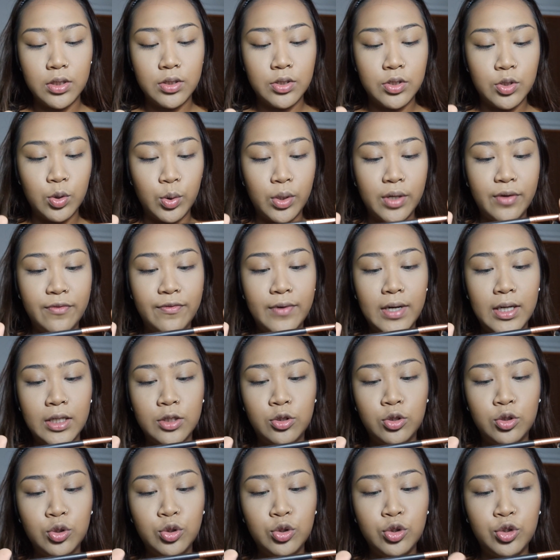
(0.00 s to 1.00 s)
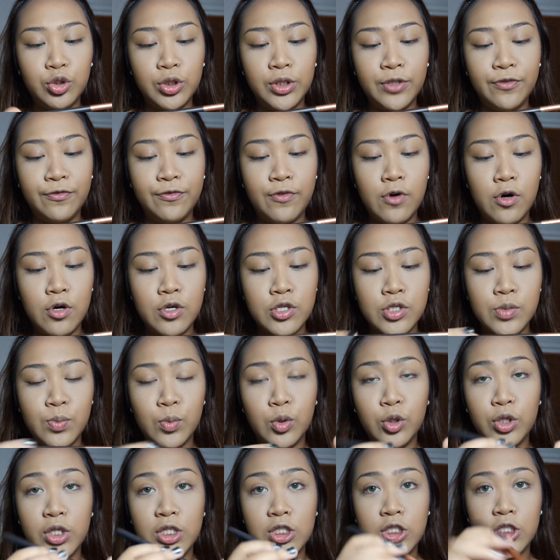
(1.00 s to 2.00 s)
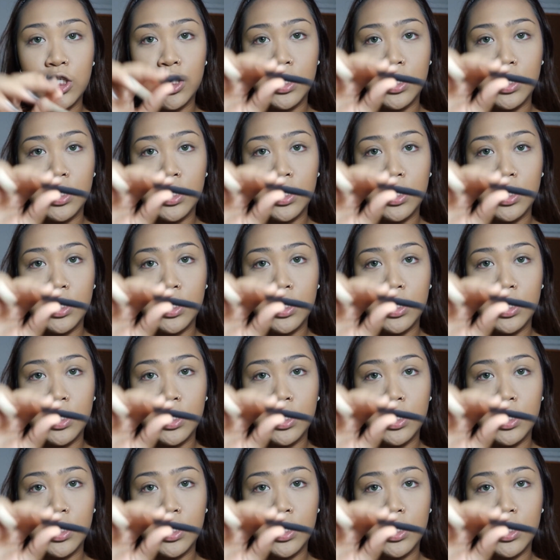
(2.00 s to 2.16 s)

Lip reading: Zoeva 234 Smoky